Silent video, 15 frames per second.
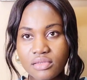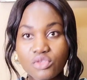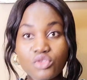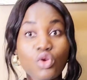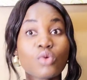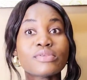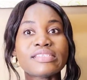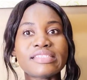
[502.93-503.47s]

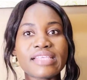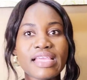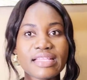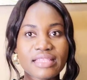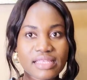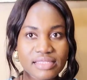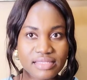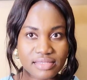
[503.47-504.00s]
Don't say
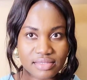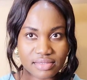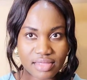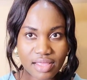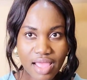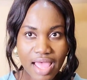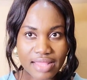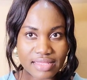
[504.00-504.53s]
this
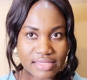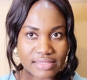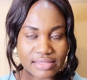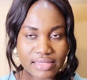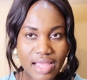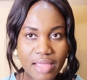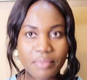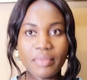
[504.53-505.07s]
at this
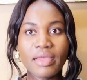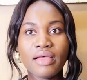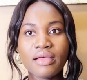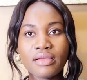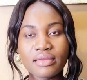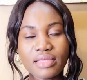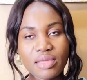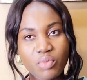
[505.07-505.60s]
time.
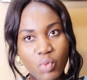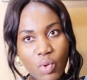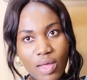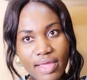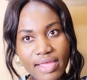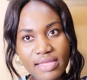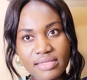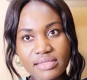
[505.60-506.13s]
Keep
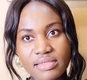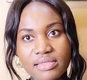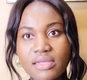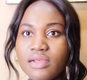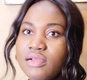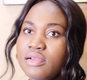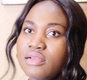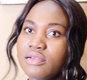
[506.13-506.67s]
quiet.
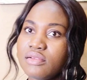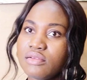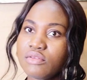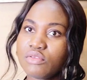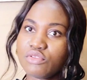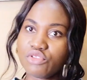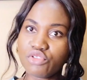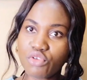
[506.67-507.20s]

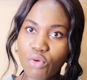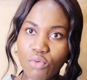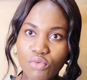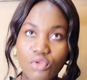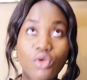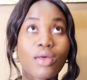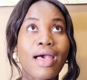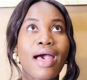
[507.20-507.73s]
You know,
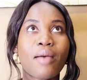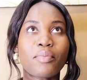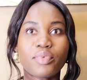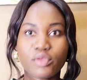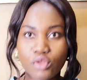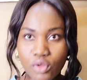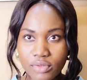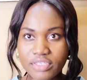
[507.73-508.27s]
look up,
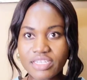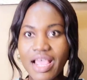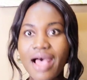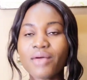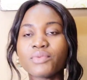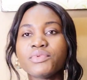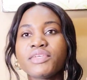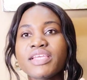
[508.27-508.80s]
look
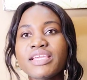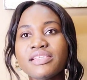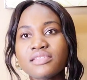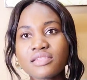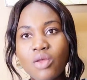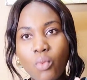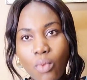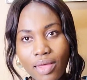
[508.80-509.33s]
down. He's
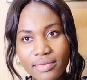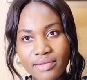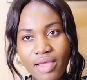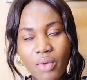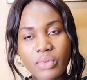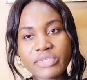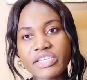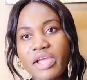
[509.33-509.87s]
the one
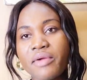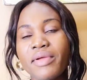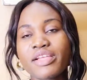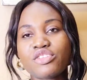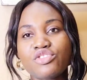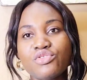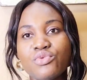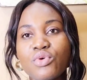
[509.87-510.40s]
that will
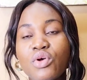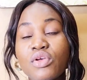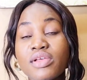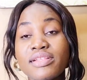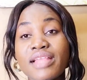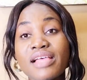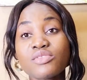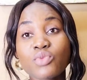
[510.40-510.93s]
direct you.
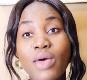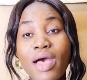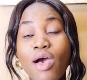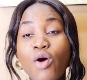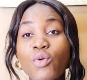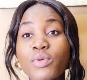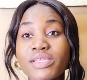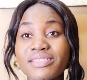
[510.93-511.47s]
That's why I
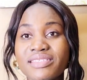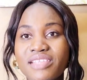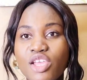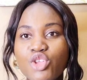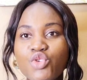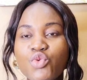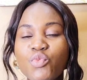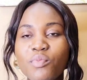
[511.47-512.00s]
always say
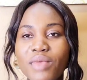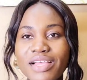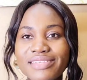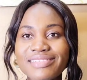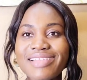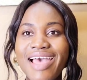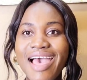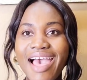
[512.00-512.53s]
you
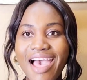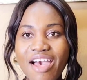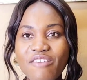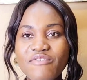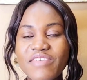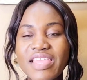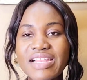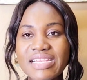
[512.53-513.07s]
must
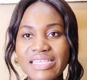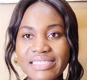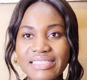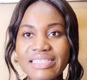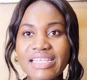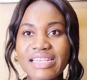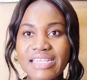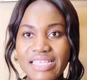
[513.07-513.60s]
have a
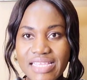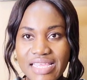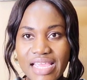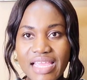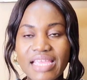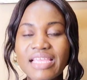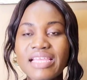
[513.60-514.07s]
listening ear.